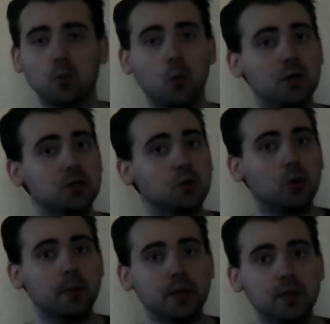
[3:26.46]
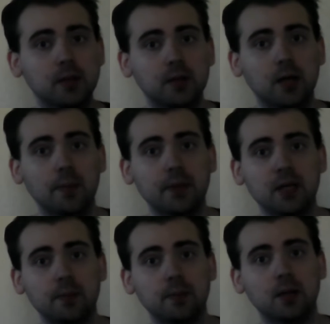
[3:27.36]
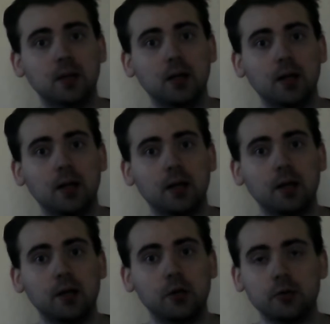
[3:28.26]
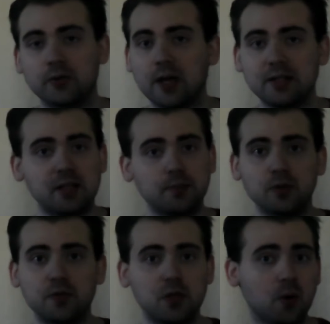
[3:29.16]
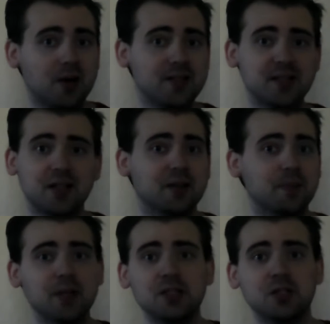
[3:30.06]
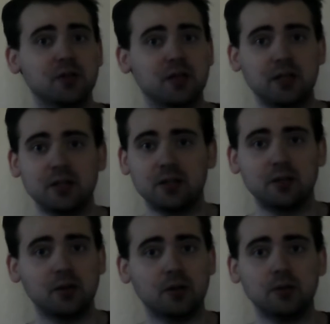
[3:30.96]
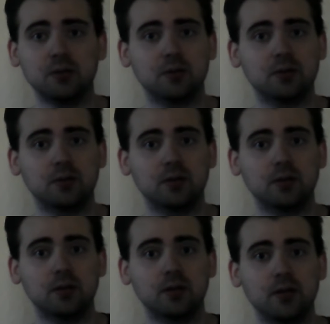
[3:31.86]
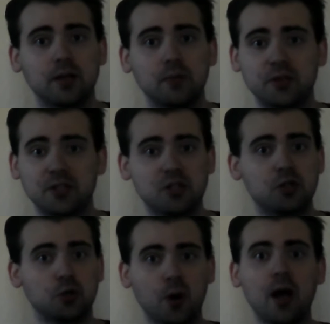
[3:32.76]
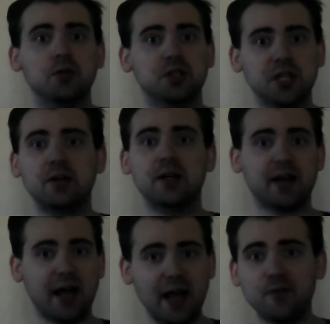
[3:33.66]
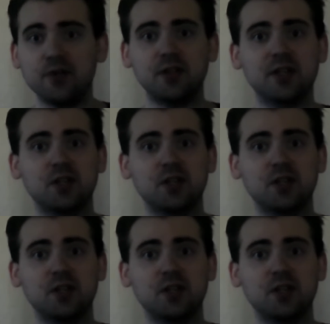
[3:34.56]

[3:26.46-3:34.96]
Wonder Woman coming up. That's a movie you want to see on the big screen, you know, with its surround sound and everything.